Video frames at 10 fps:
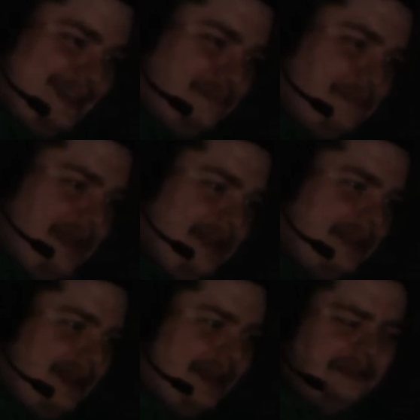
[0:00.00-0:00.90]
his main
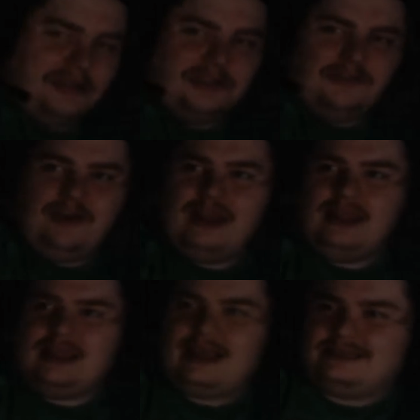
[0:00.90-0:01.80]
thing. He's also
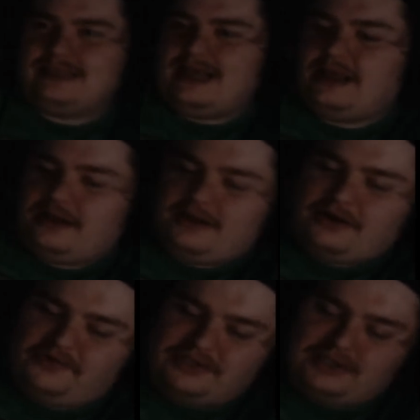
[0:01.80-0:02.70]
fighting KSI. I don't
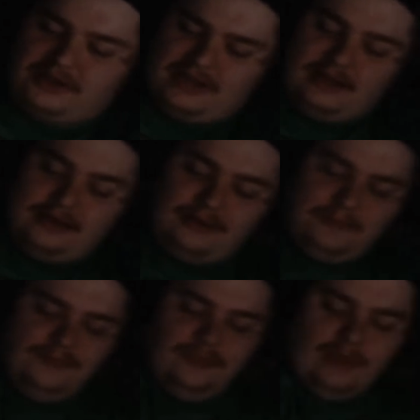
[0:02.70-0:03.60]
know if you saw that.
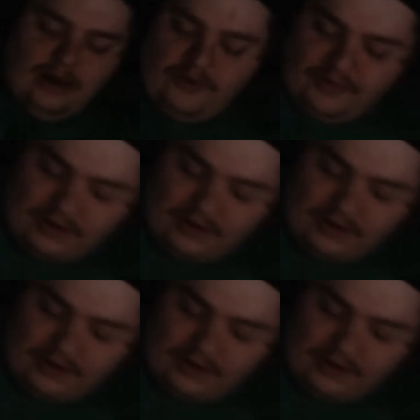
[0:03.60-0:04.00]
I don't